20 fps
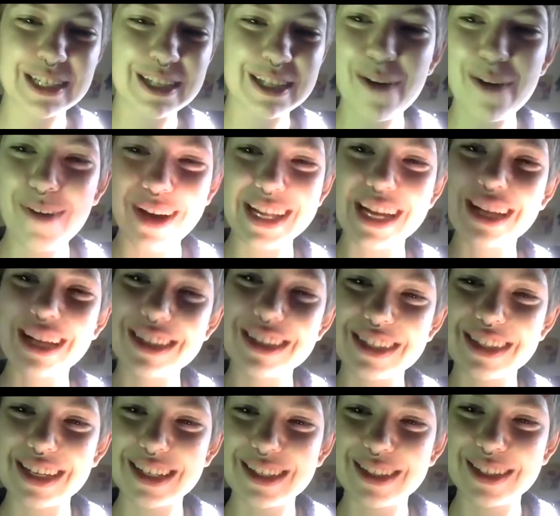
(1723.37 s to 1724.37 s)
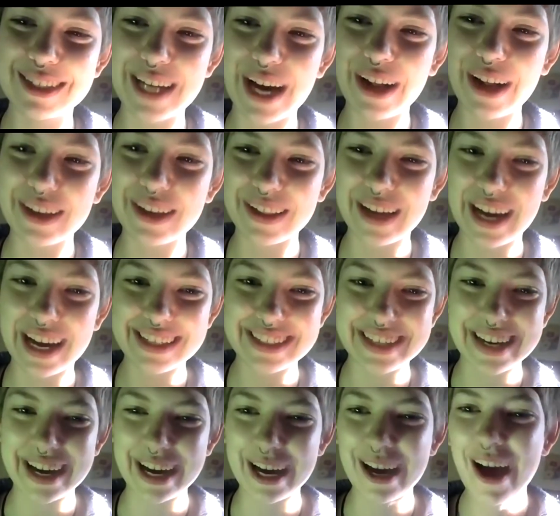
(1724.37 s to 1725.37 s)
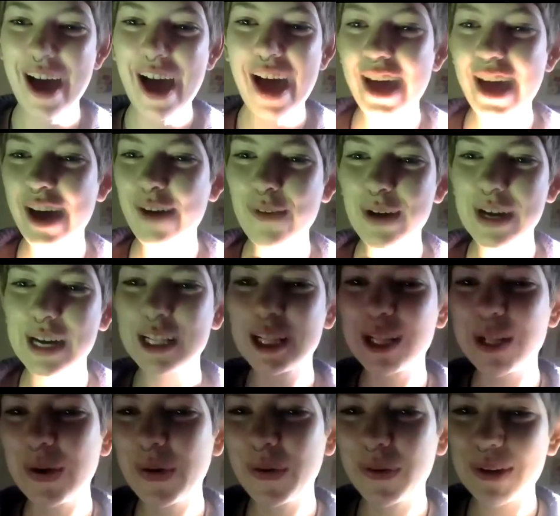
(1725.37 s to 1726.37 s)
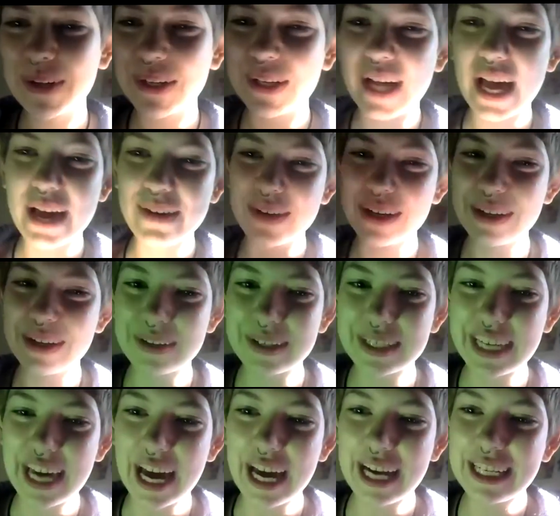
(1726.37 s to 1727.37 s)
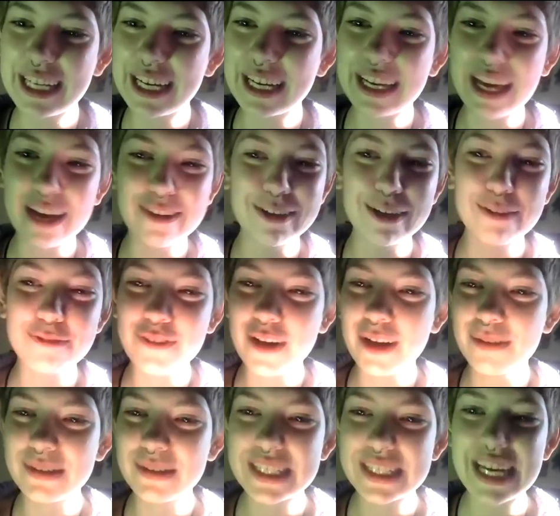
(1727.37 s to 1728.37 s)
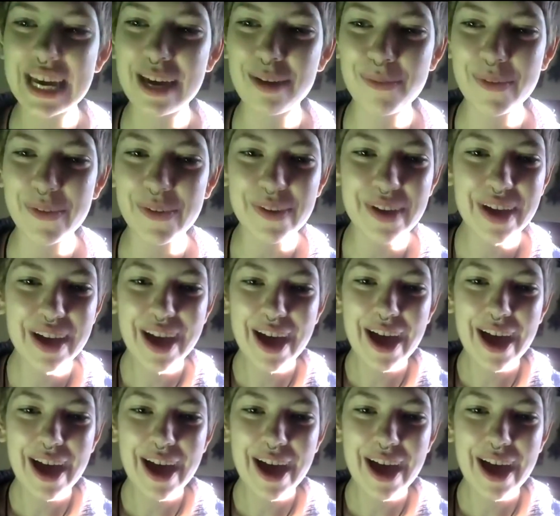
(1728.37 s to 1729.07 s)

I wanted a six dollar latte. I wanted local. I wanted organic. I wanted farm to table.